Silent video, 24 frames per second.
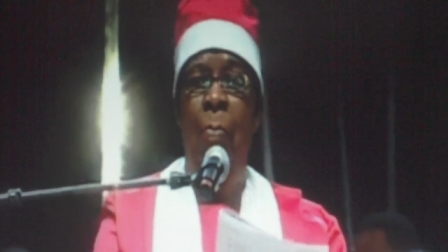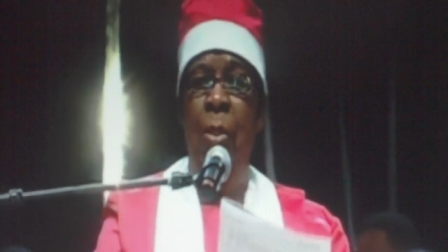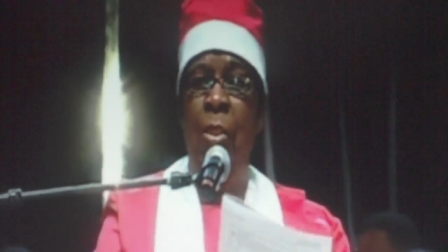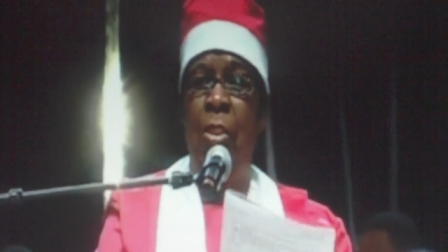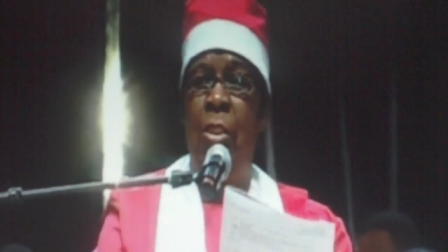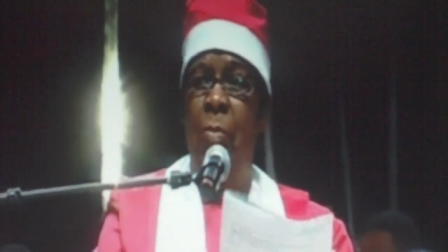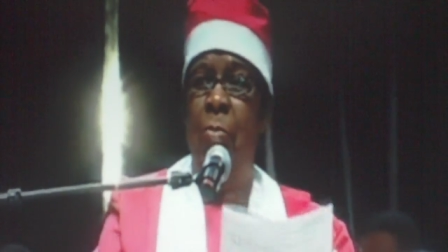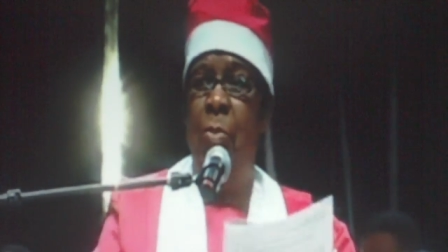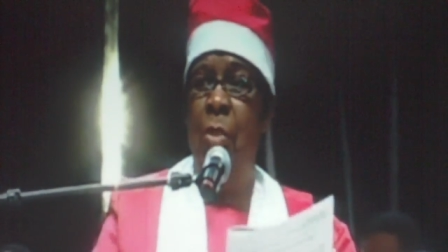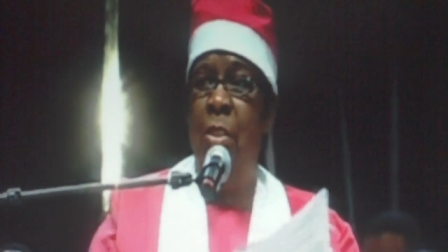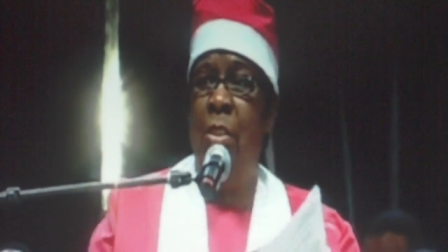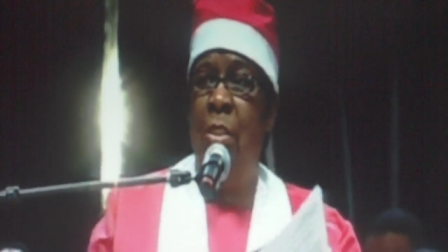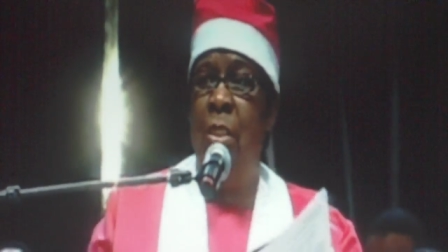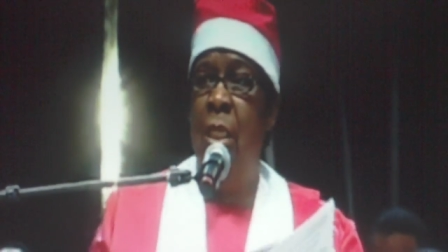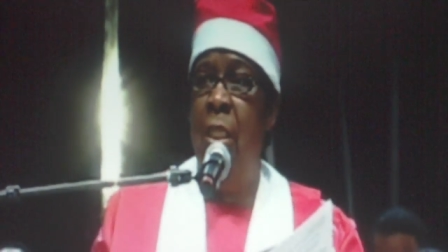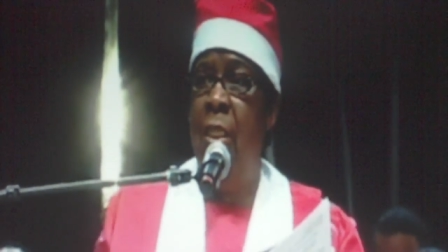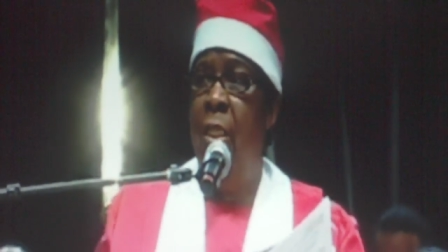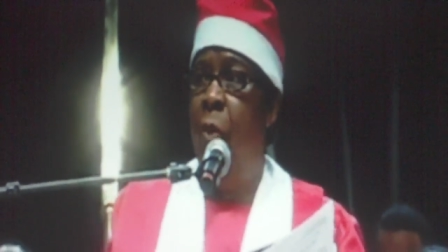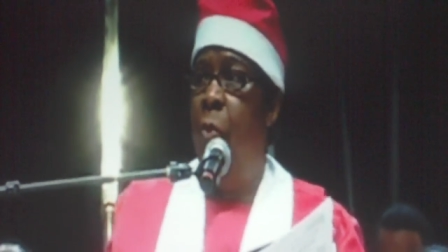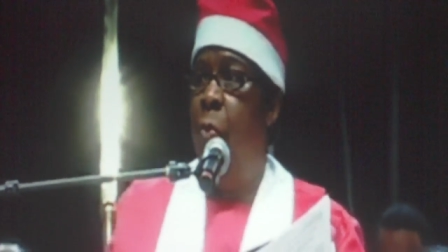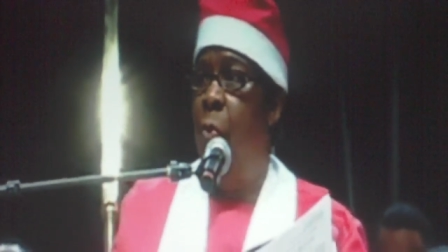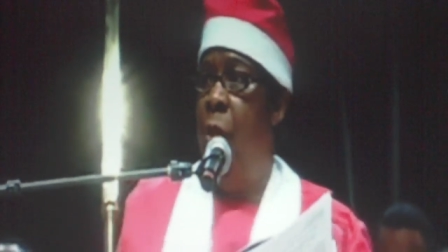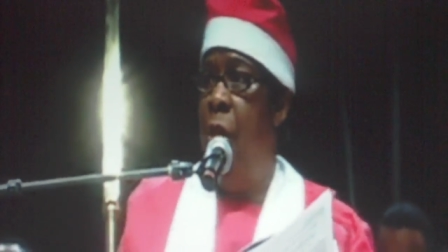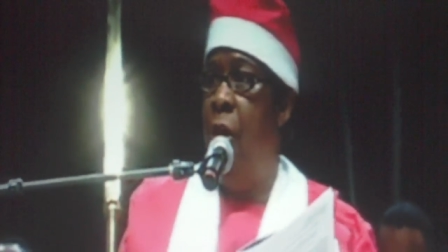Bishop to see
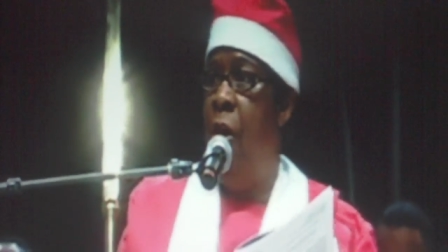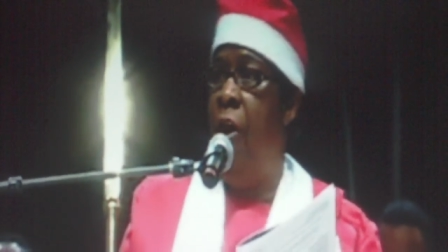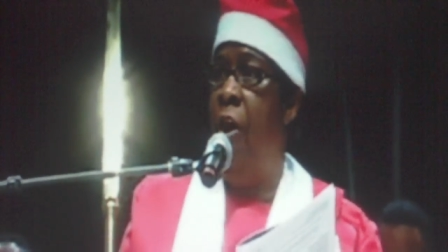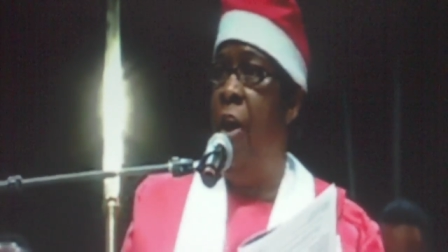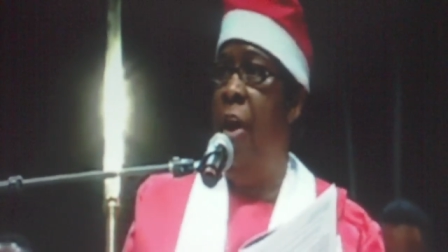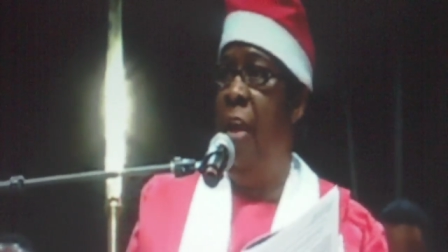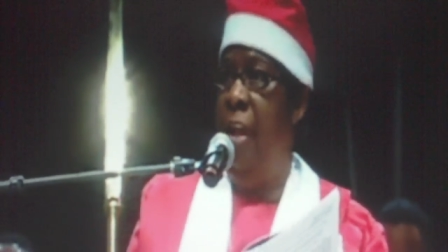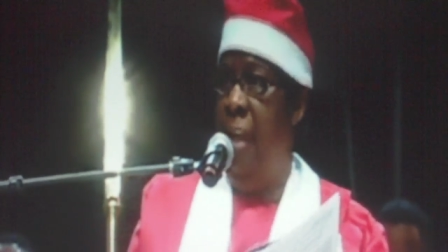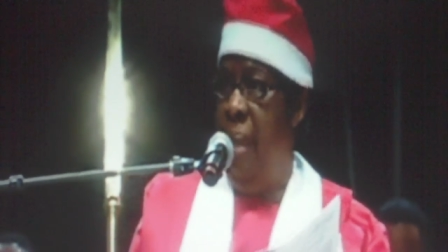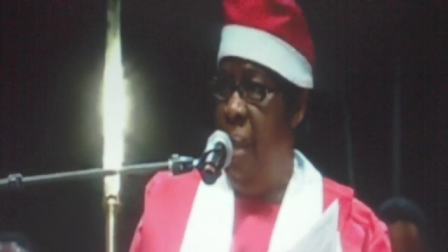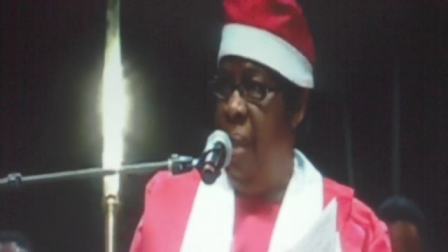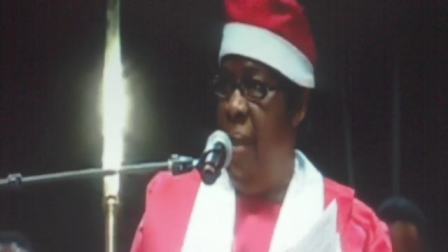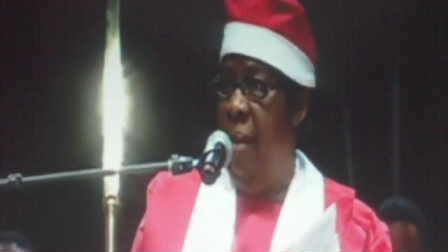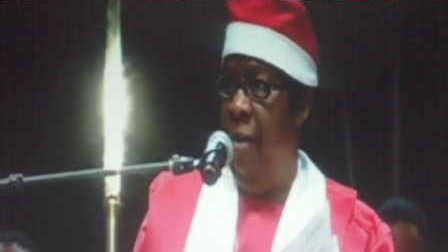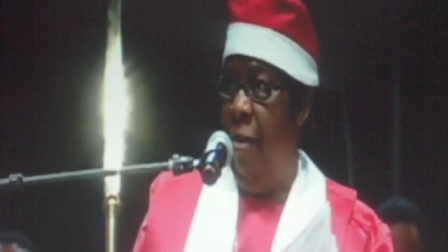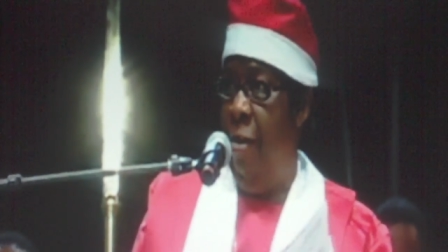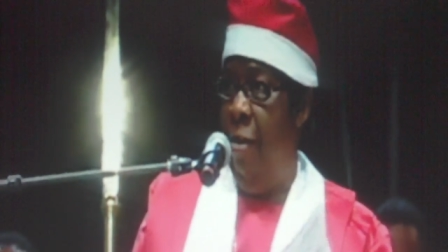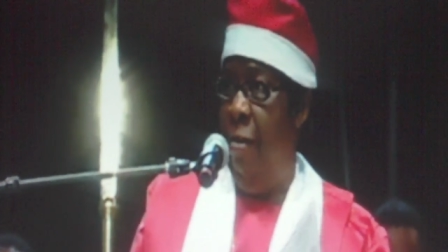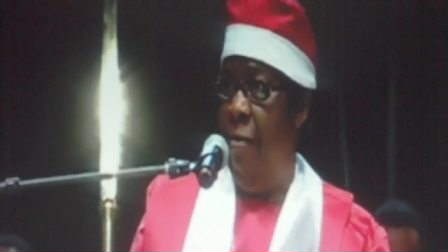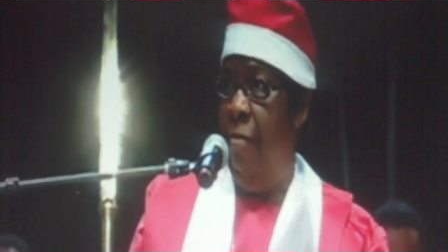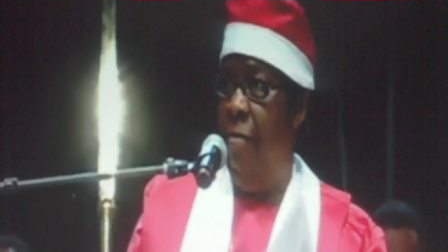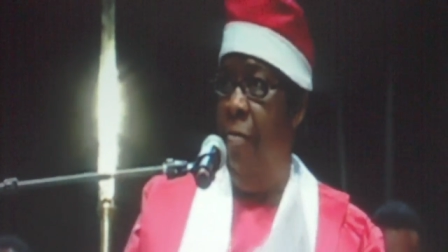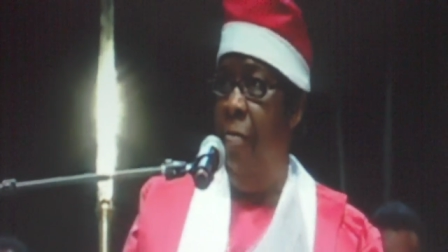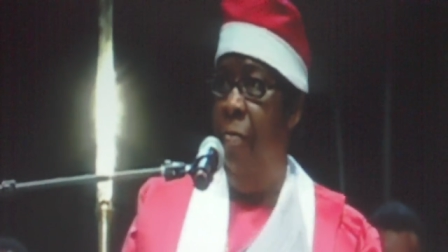that we are
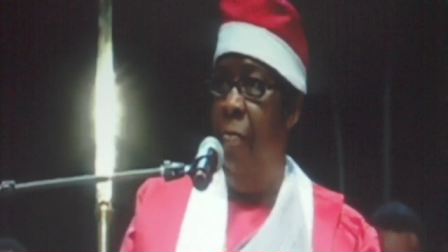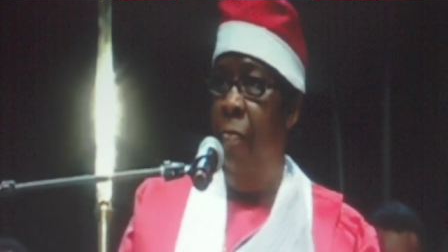here.